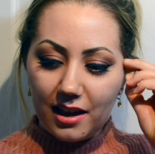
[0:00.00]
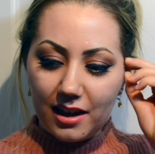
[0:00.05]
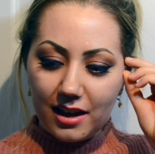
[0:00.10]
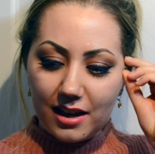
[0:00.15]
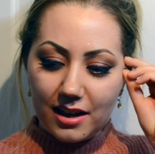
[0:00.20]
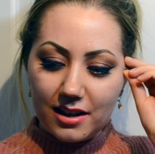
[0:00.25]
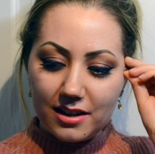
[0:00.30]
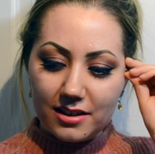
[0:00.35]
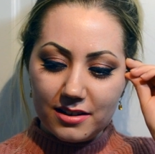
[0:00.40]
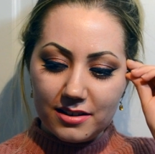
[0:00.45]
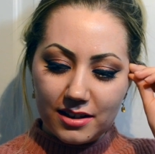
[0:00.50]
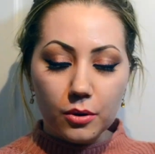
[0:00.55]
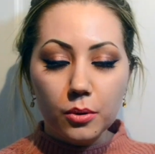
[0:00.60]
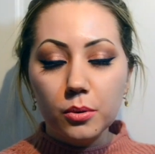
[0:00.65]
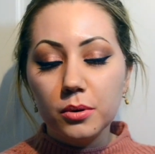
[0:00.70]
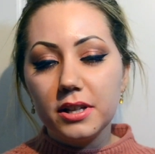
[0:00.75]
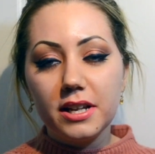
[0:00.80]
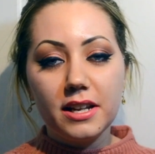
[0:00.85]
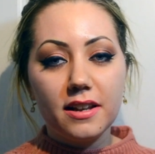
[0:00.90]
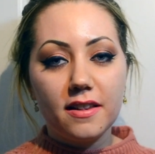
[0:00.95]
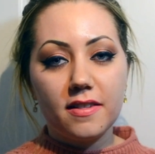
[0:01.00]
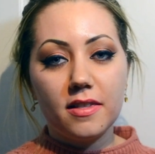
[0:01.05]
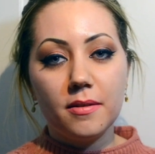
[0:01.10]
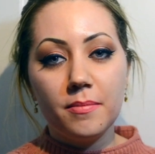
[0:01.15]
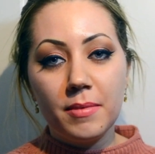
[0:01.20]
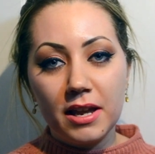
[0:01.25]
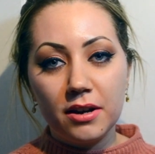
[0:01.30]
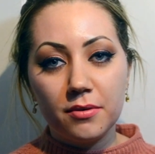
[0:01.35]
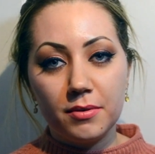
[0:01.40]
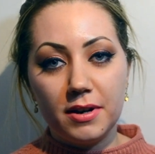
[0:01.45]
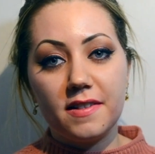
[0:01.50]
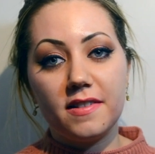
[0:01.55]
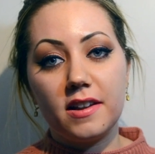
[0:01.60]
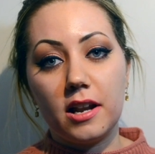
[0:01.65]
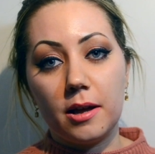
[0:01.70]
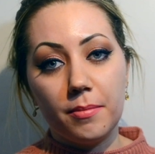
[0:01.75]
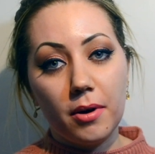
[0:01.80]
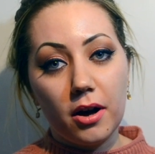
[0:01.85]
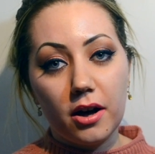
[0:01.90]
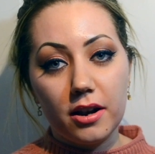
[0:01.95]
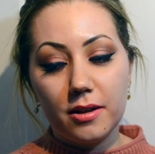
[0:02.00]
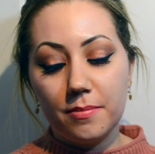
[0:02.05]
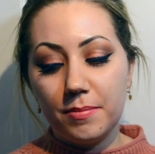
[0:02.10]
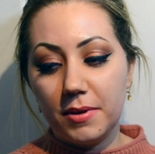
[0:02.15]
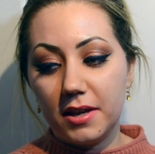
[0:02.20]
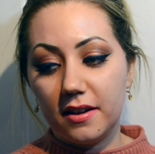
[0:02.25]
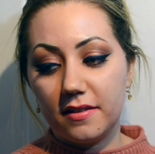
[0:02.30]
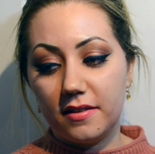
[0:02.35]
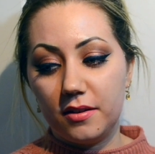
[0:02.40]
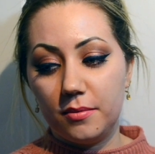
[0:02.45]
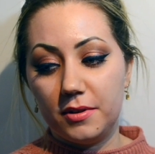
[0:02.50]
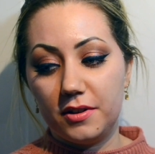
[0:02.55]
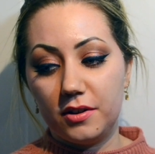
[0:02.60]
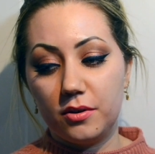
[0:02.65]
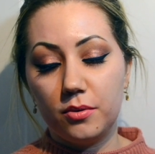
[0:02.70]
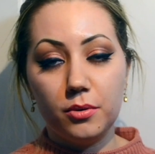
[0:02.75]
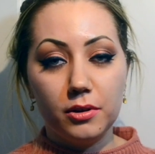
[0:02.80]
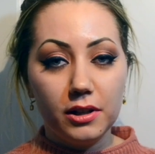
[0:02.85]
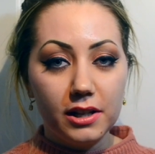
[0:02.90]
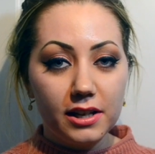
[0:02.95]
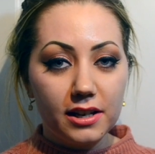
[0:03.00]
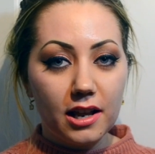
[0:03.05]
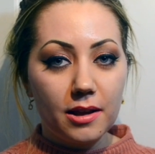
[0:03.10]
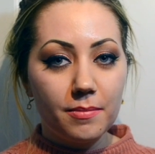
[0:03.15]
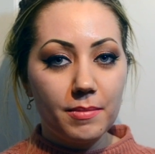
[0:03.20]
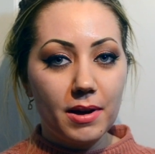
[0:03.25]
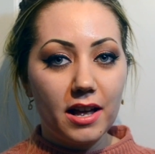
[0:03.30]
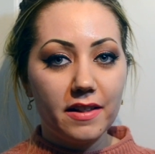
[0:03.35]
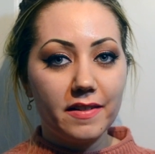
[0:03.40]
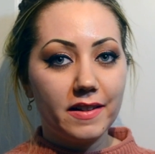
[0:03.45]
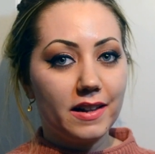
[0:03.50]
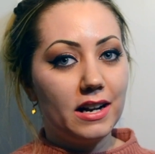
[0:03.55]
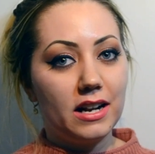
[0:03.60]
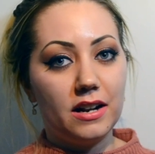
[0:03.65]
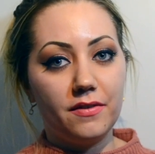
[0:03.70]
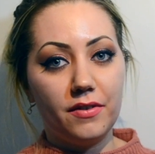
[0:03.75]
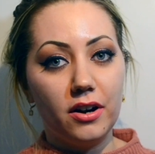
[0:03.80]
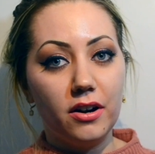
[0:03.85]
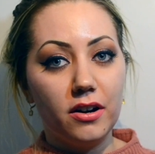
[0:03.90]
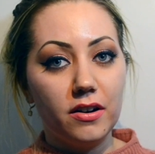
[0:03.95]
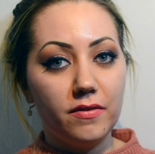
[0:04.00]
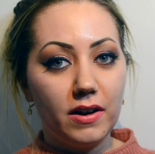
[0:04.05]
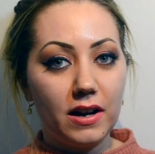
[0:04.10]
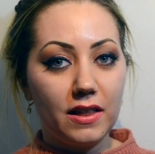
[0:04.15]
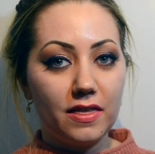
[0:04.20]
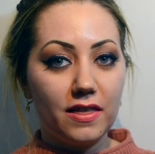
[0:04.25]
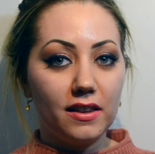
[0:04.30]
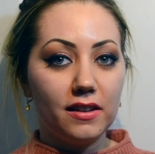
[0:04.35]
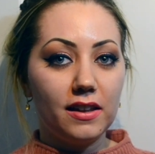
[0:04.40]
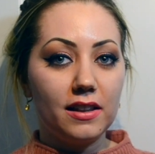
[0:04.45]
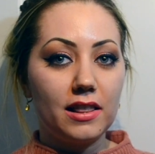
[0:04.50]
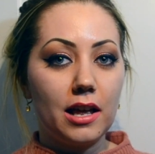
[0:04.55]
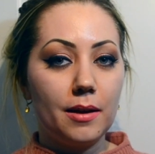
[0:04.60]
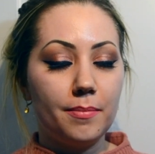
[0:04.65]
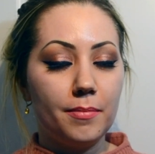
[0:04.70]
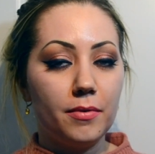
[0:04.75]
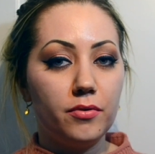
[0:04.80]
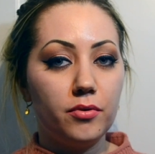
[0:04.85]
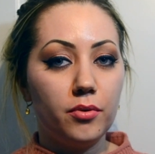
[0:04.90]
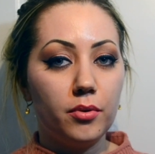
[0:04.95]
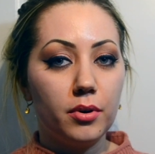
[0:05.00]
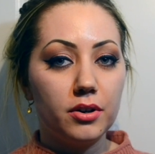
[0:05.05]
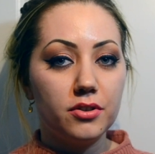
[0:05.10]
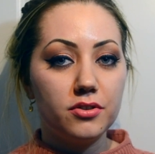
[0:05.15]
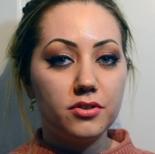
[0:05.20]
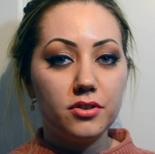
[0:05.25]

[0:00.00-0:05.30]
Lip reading: And cooling is the main reason I bought it, because it was a cooling night mask and I've never heard of anything like that before.